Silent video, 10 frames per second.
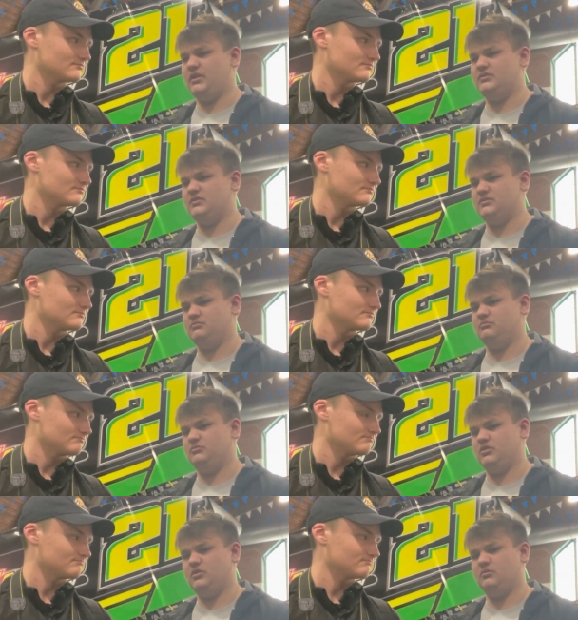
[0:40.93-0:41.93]
Speaker 1: race season,
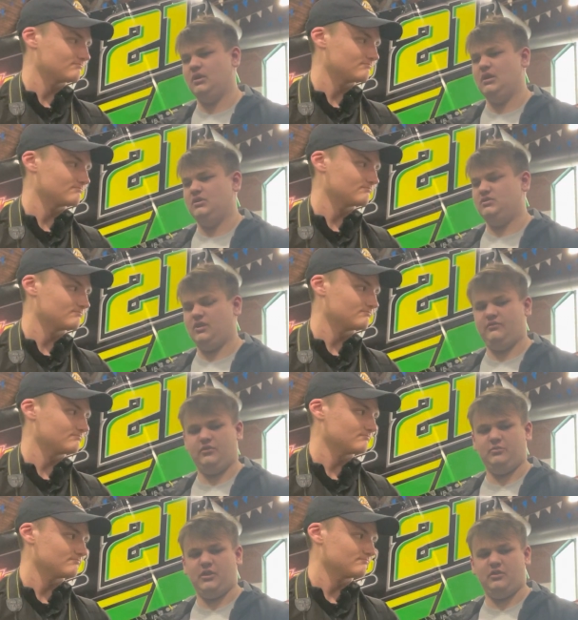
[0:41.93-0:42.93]
so just
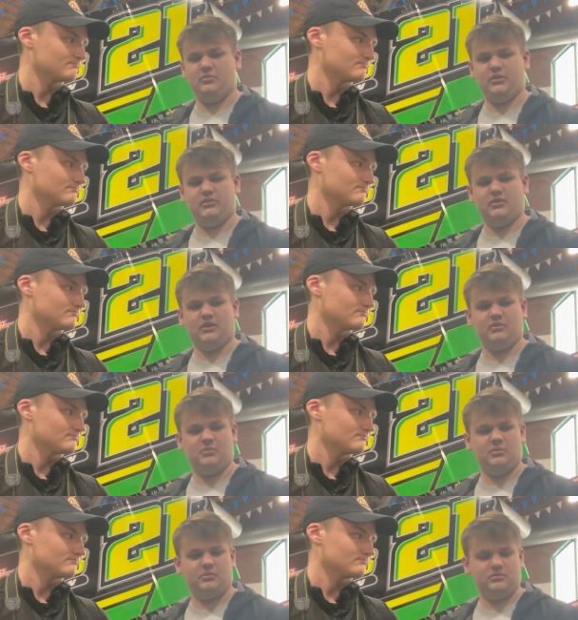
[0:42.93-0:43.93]
thankful to be here and be able to talk to
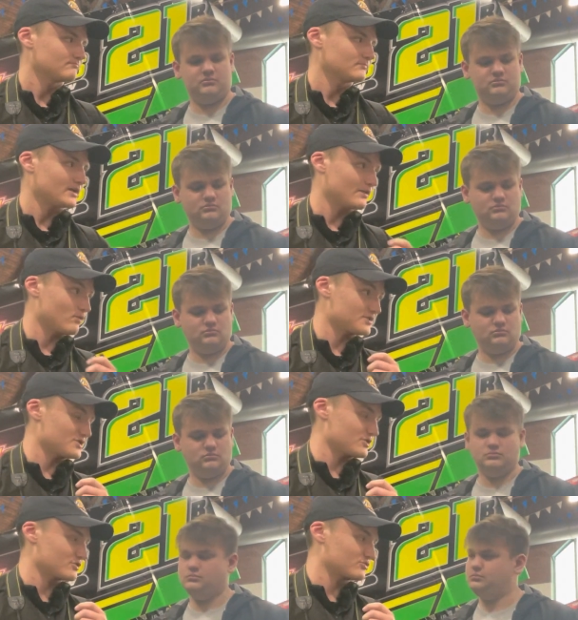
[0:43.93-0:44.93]
people.
Speaker 2: And
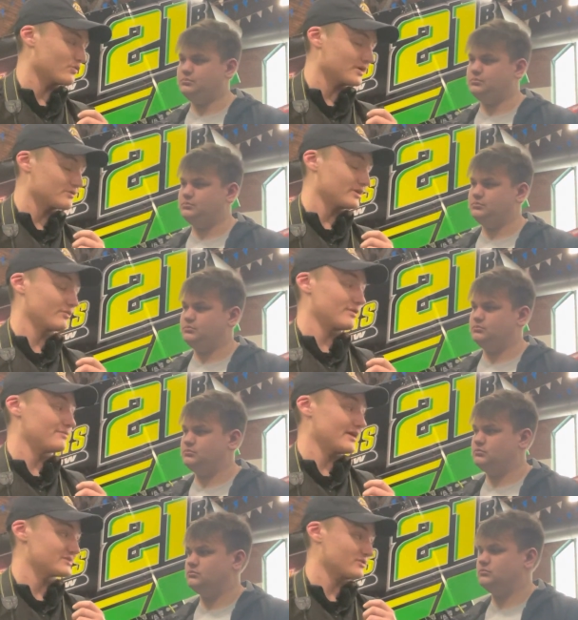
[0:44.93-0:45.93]
what's your 2023
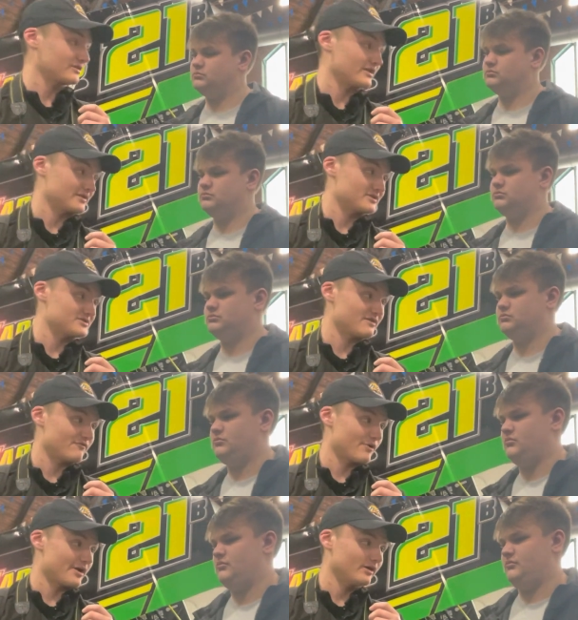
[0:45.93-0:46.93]
plans looking like this year
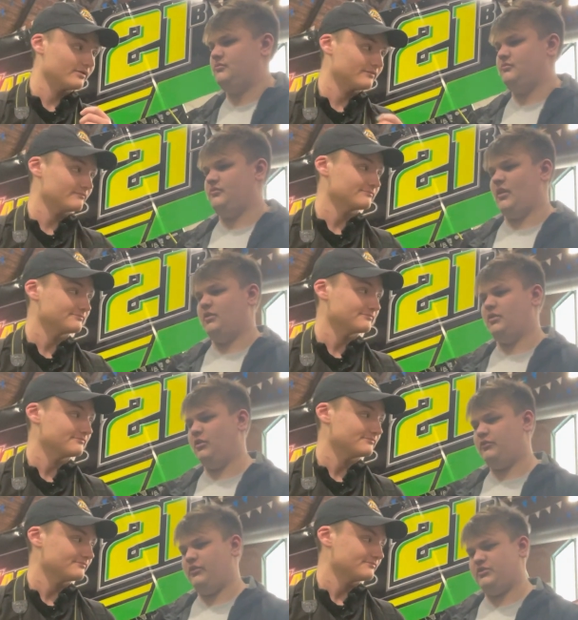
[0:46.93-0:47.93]
for you?
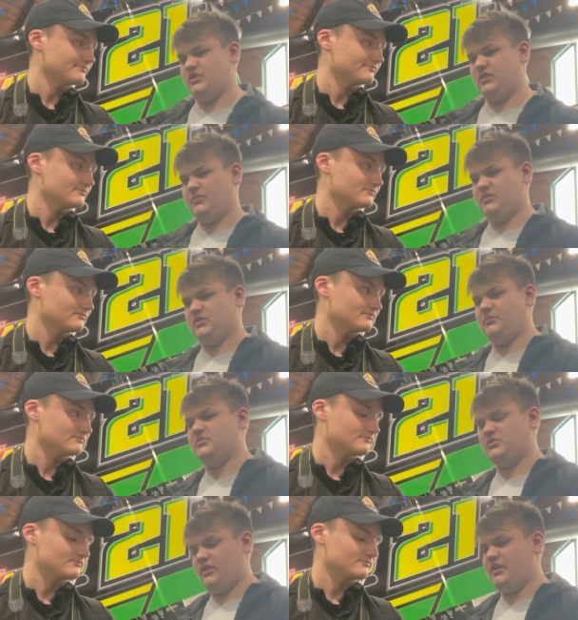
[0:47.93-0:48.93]
Speaker 1: Going for the championship
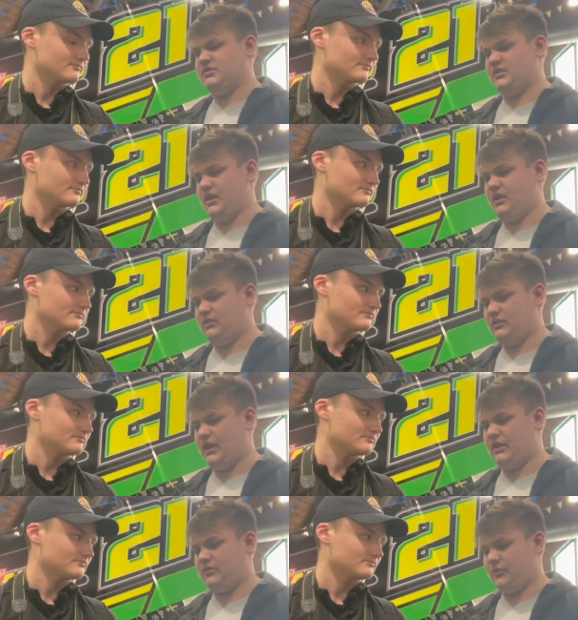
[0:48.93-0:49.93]
at CRSA.
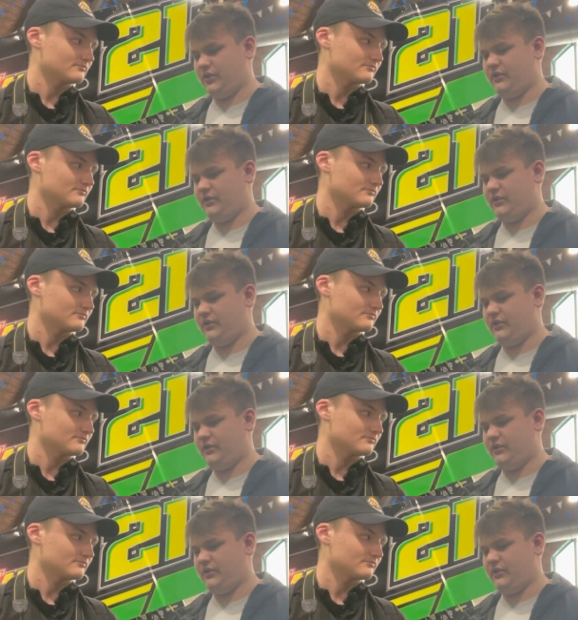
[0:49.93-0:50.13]
Got a 20